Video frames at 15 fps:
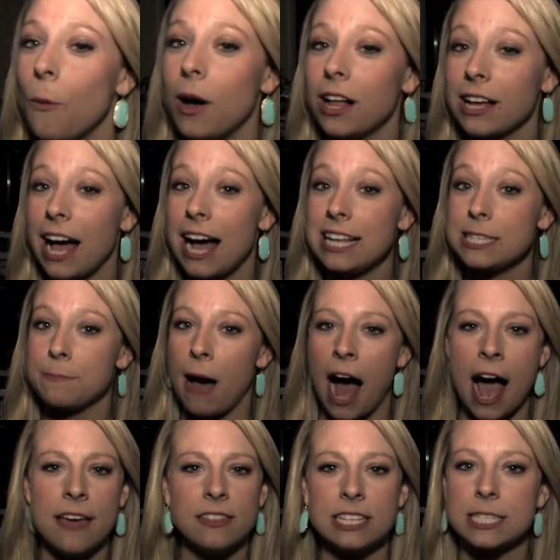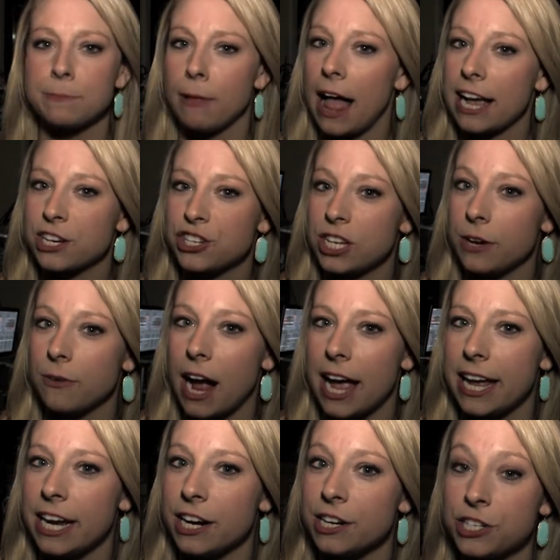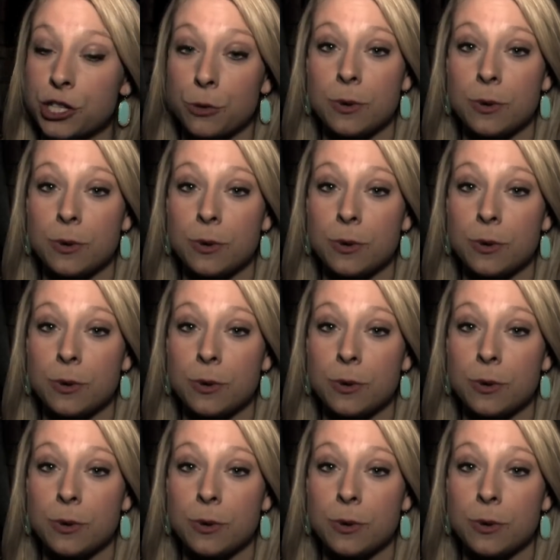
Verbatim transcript: Well, guys, behind this black sheet right here is the